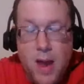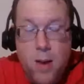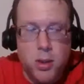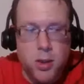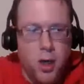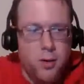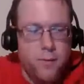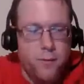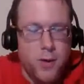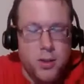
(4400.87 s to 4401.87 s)
I would
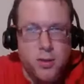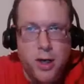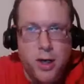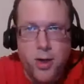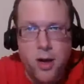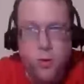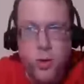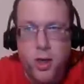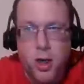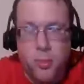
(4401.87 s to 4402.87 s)
love for Derrick
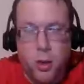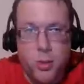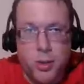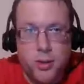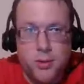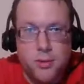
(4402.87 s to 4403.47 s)
Henry to come open.